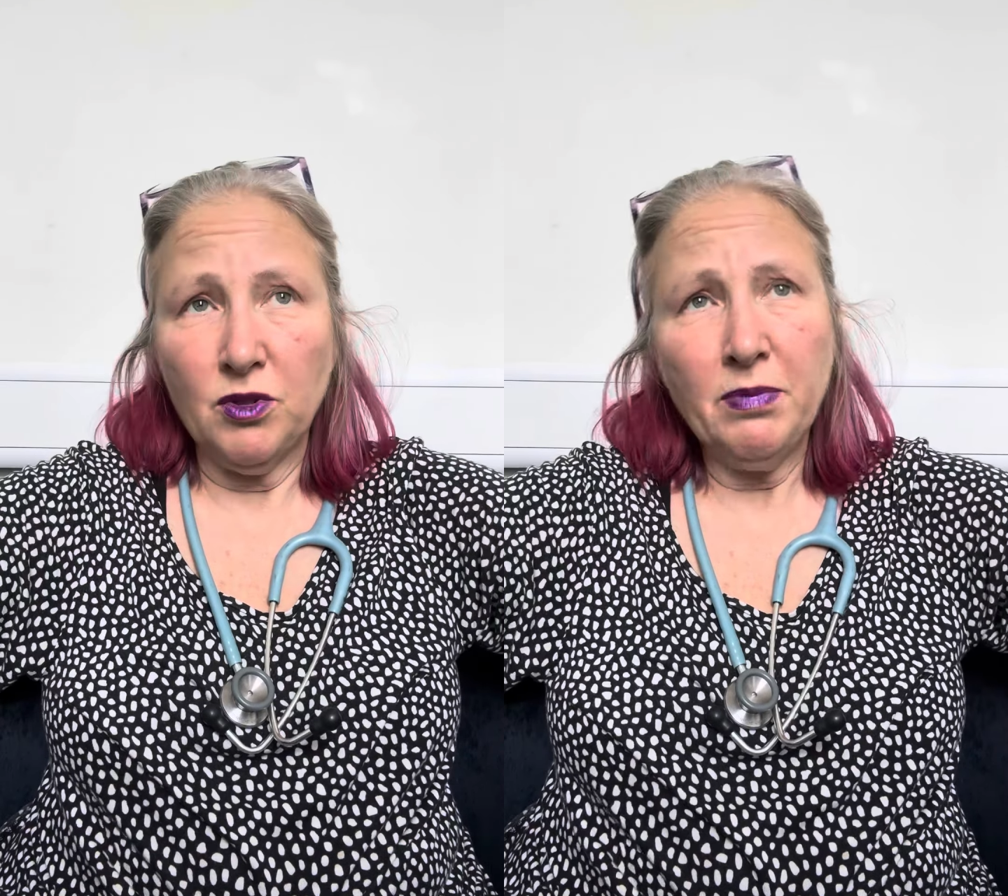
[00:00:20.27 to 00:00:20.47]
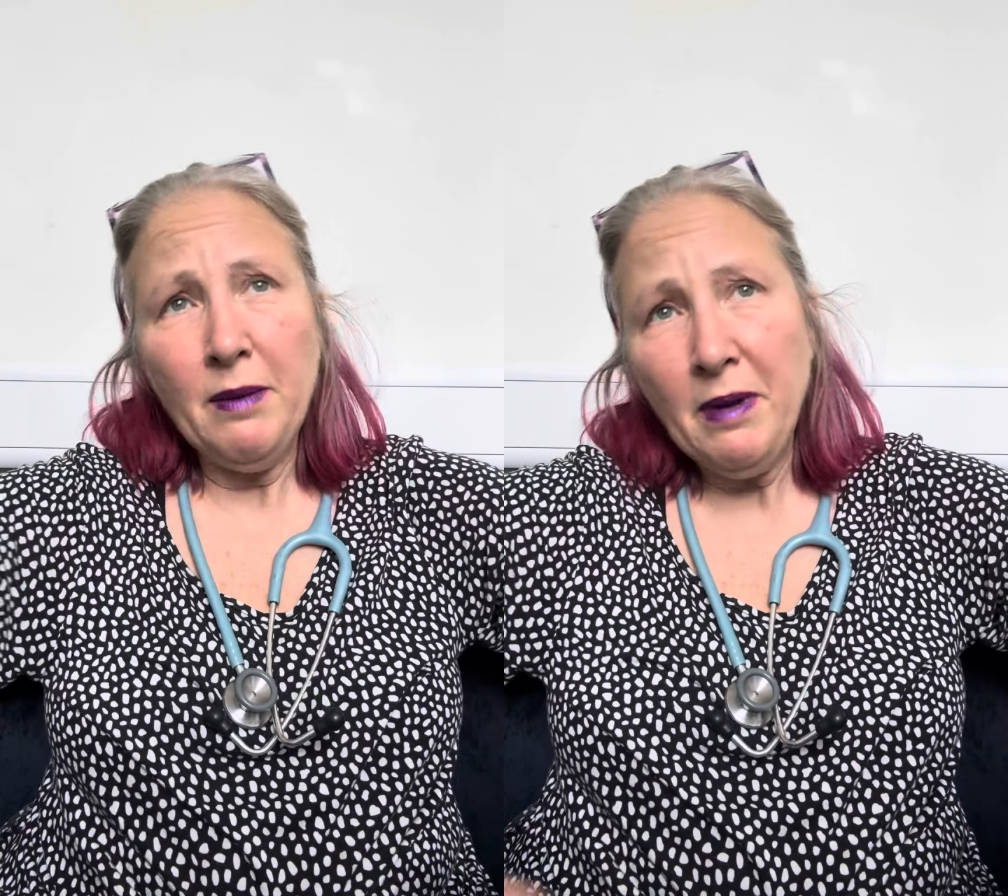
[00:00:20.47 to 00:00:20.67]
and
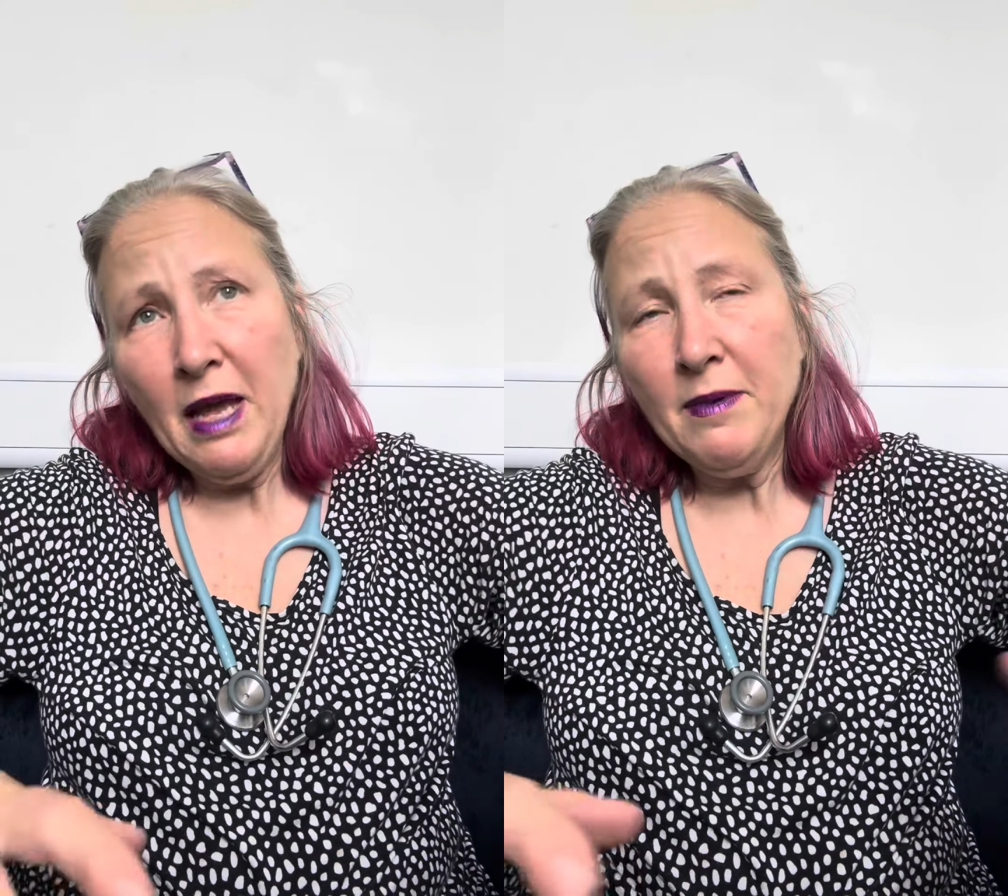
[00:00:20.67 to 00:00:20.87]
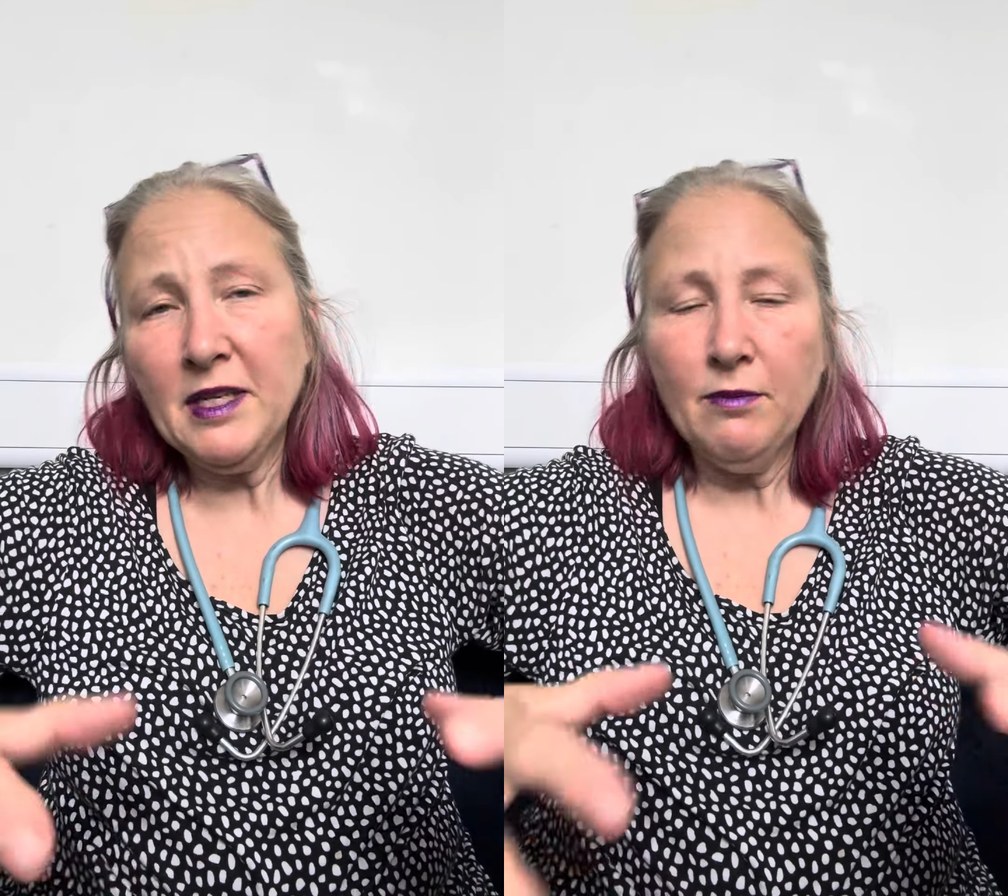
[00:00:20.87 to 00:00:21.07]
by
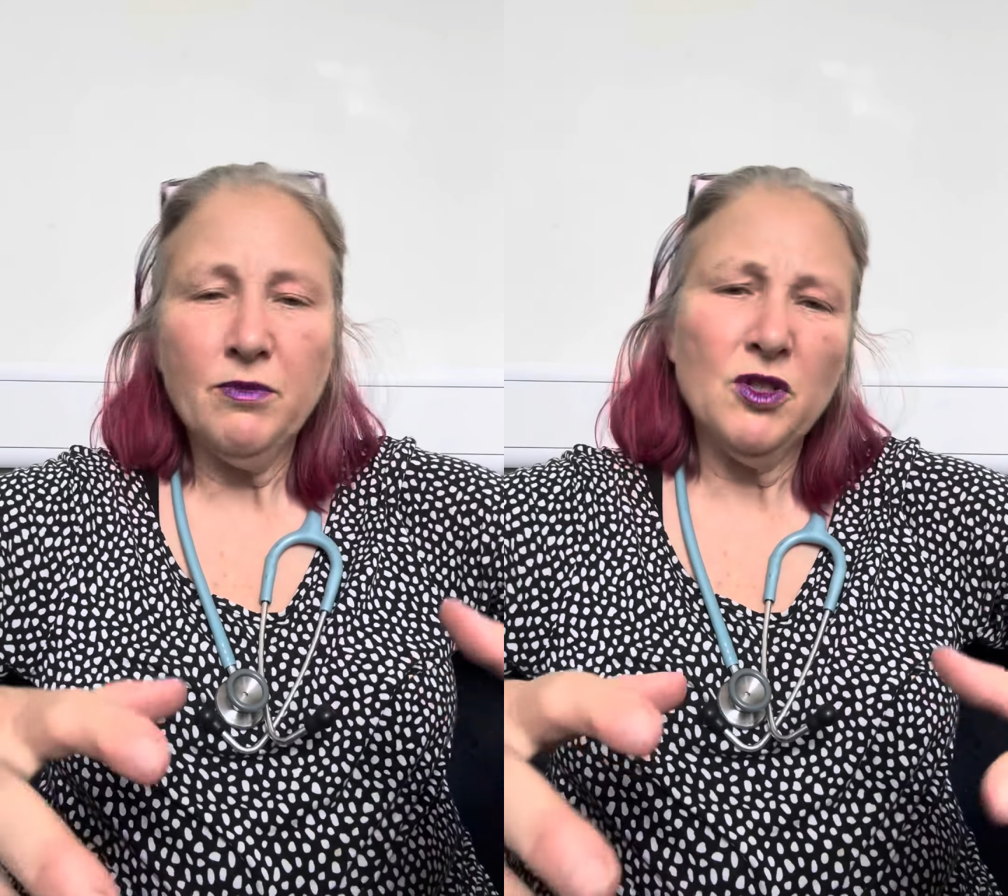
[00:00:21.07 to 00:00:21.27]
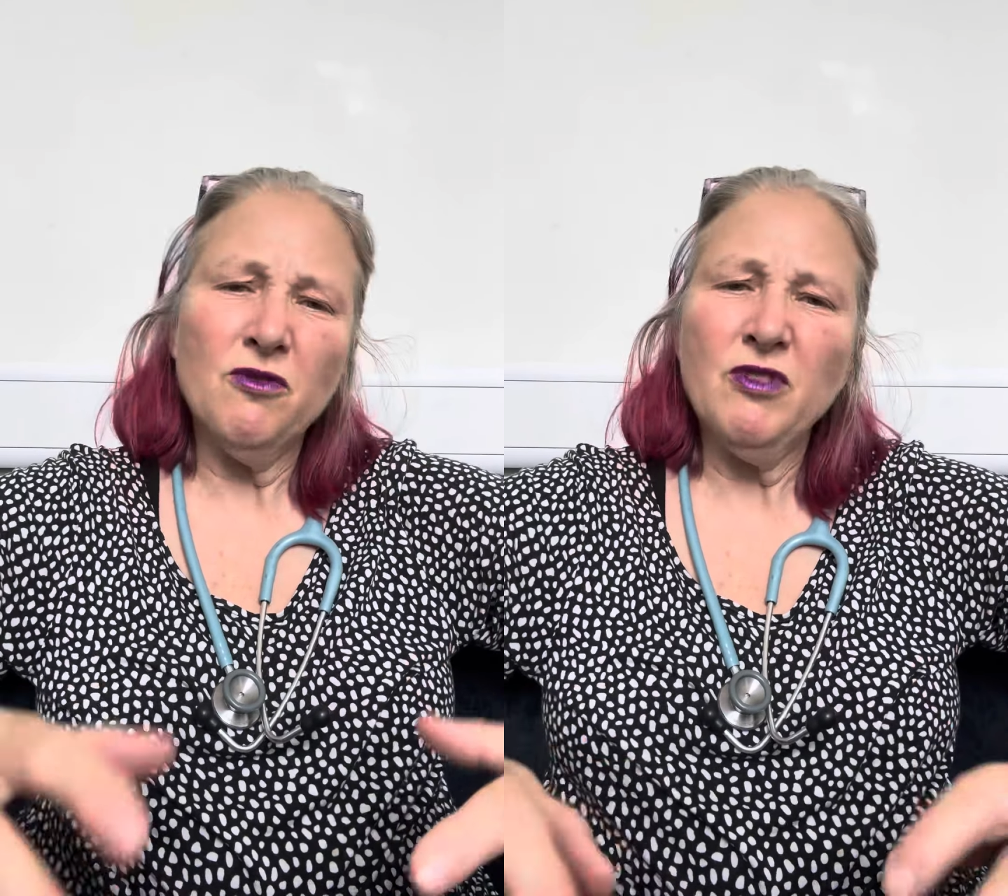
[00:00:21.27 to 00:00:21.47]
babies I'm
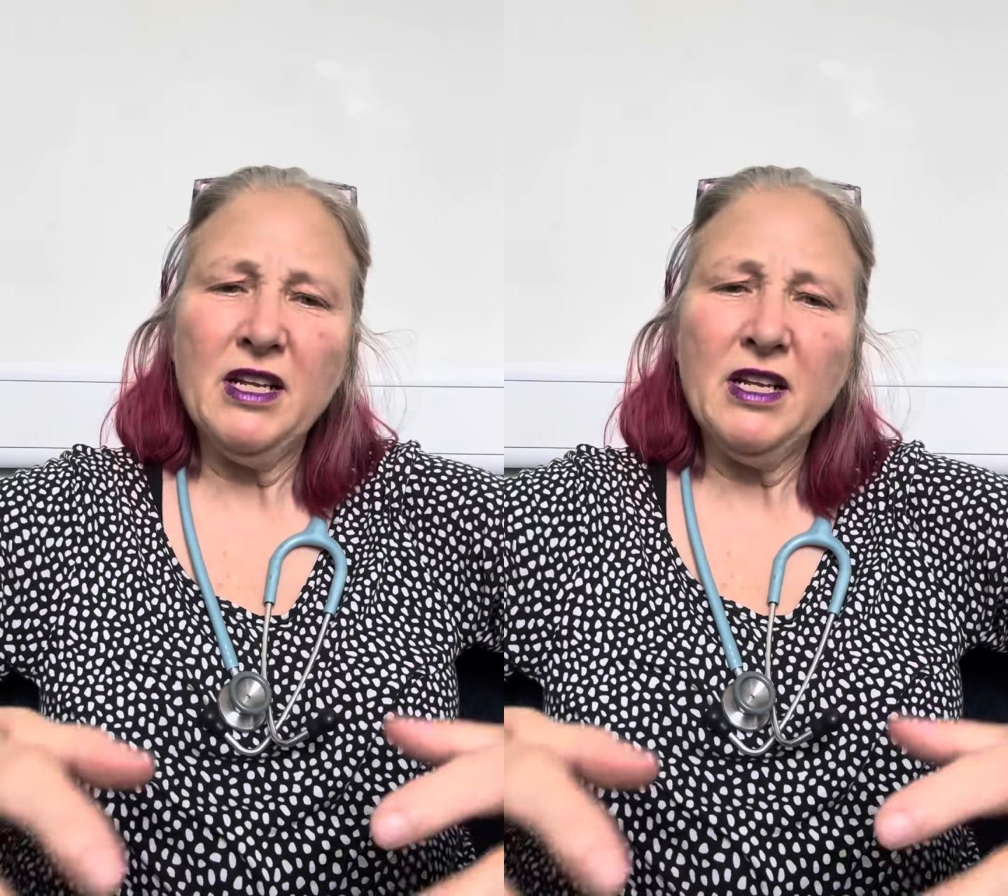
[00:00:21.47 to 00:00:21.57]
sort of really